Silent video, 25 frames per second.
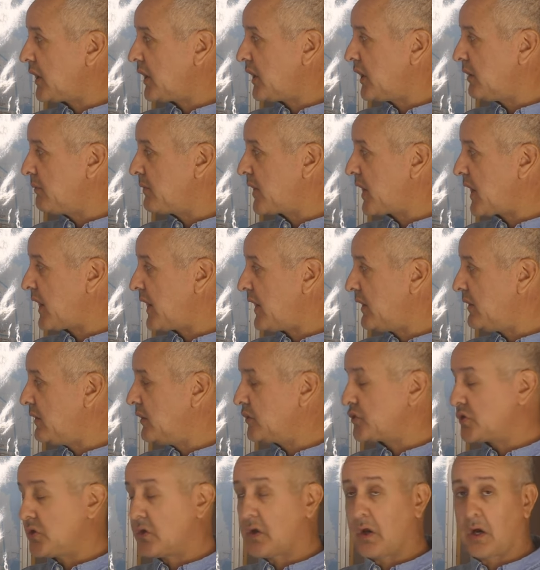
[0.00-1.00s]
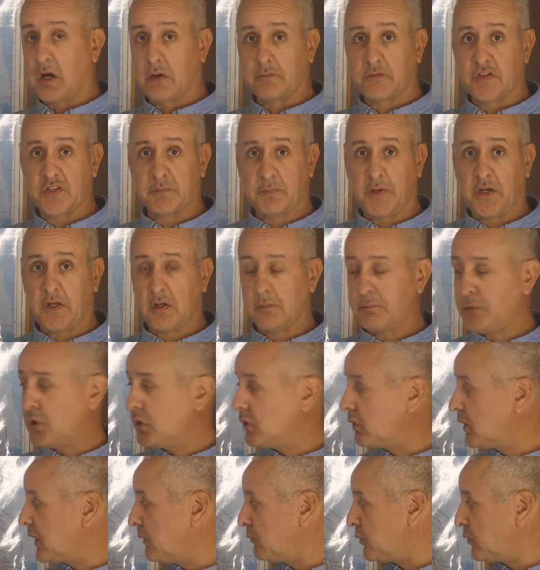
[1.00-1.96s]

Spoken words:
and it should halve the speed of pull.